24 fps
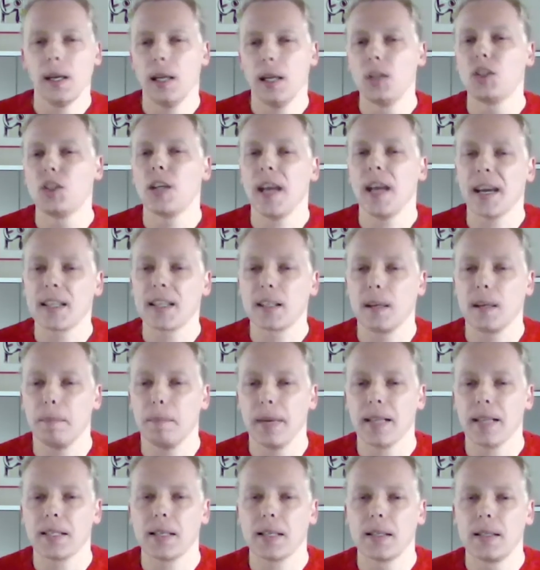in shared
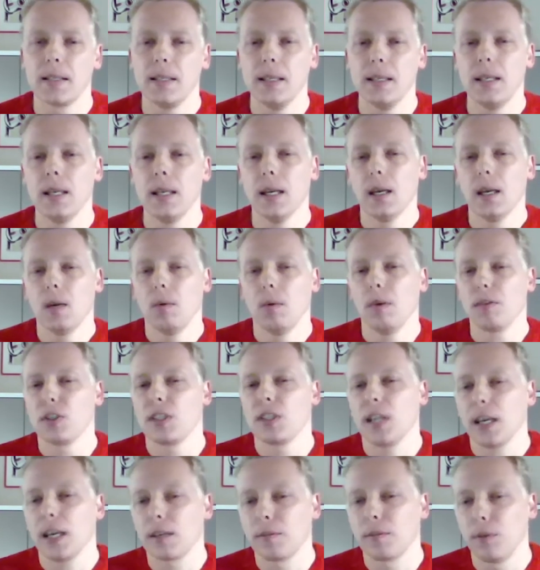capacity with
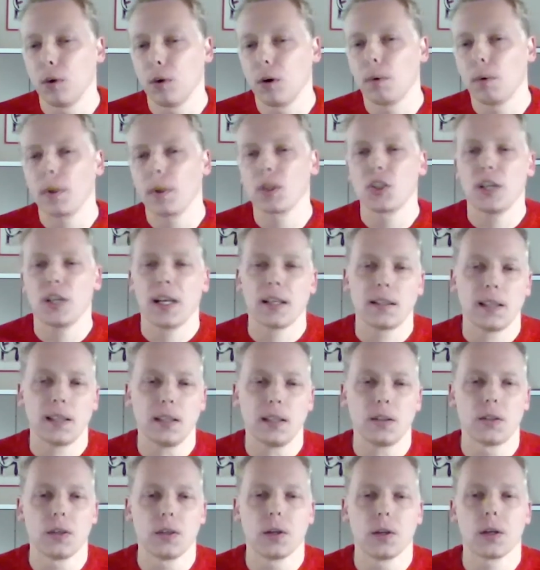shared forward, shared
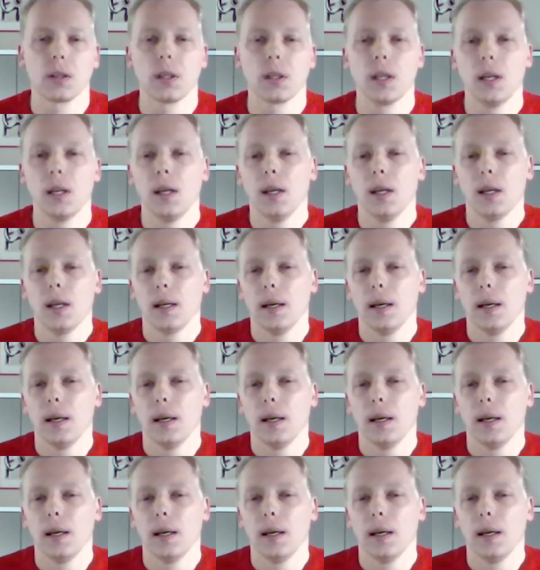return.